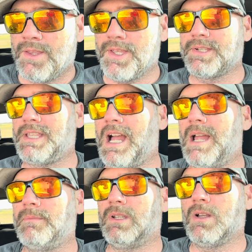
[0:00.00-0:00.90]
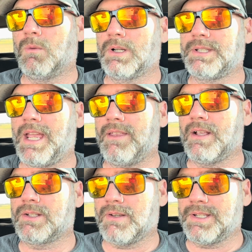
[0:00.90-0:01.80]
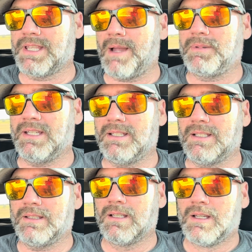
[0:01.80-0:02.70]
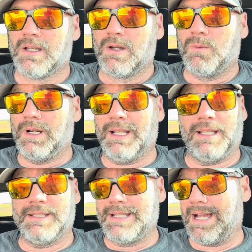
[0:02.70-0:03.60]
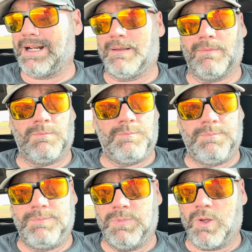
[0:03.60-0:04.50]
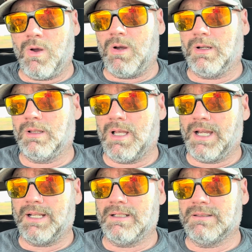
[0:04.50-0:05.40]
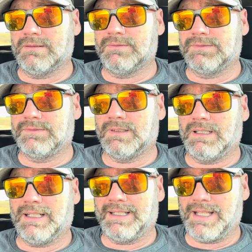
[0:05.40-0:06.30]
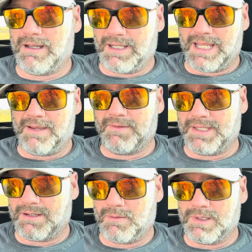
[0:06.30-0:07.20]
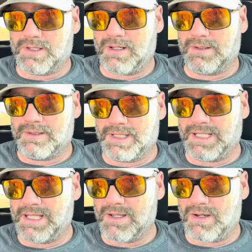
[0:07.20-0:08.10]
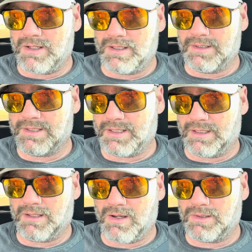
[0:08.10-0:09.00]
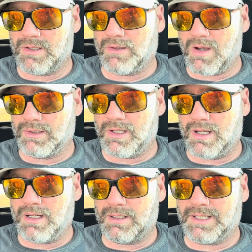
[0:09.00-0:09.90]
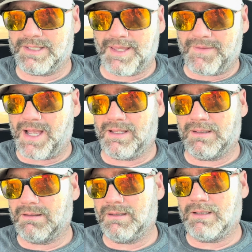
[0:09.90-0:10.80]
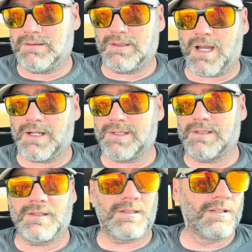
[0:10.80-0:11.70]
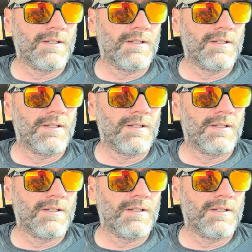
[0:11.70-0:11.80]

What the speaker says: This time, we're staying there, so I stopped in, and he's got a long line of, now I can't even think of what it's called, skinny dogs, long dog, because they've got little dachshunds.